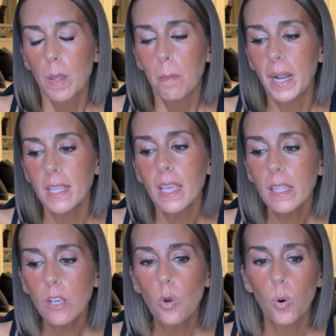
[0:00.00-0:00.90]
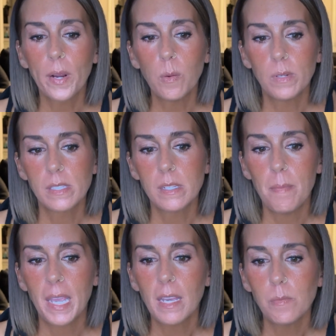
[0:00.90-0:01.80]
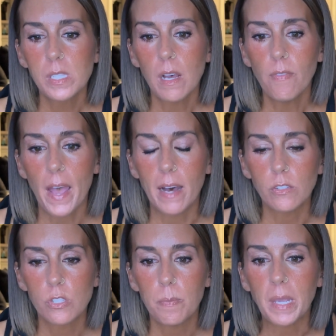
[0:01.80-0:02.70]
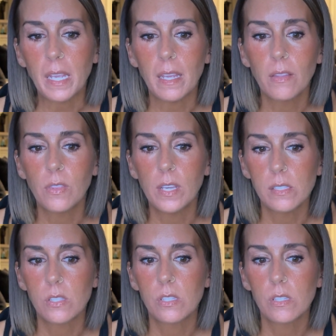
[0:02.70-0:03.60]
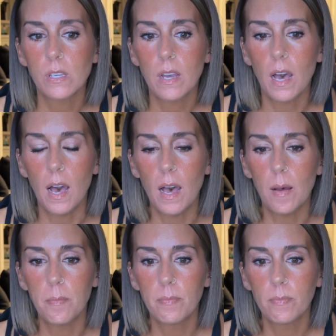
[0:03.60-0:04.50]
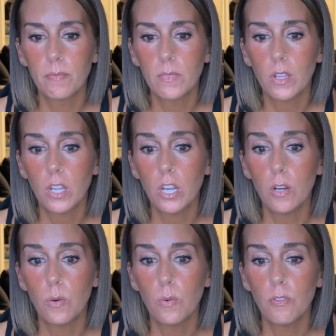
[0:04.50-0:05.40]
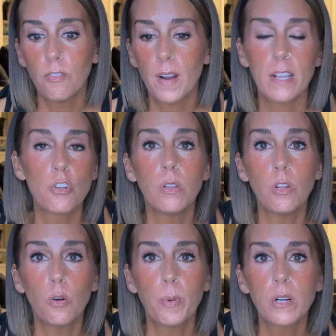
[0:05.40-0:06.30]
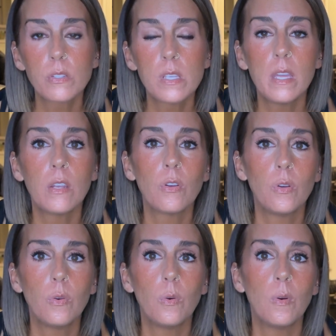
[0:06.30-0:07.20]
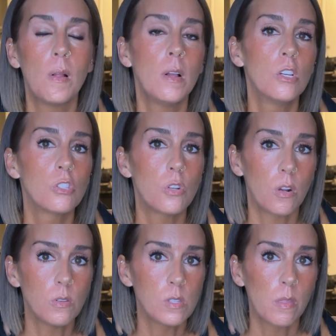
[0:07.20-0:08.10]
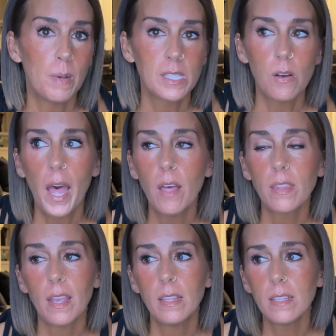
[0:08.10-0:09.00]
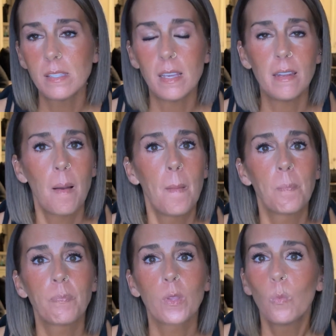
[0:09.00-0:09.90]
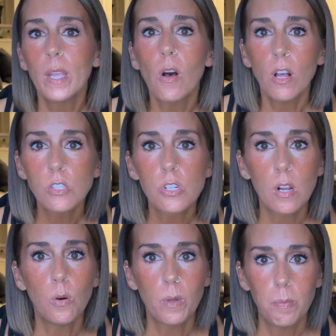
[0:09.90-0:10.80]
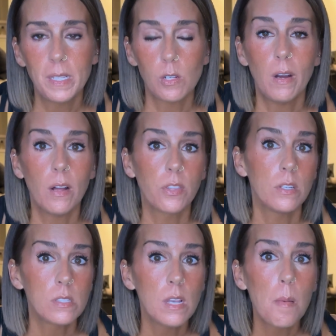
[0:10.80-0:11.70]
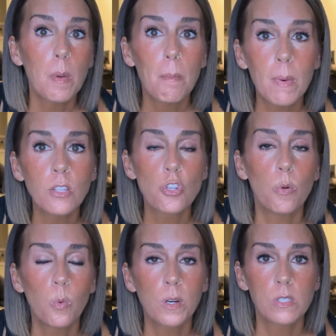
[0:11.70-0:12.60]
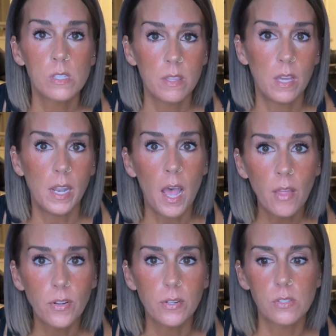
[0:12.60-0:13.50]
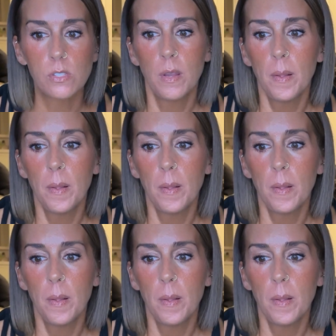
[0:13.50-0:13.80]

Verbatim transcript: But I think that Kory wants to make himself out to be this um, you know, fragile little person who struggles with mental health. And listen, we all struggle with mental health, some much worse than others.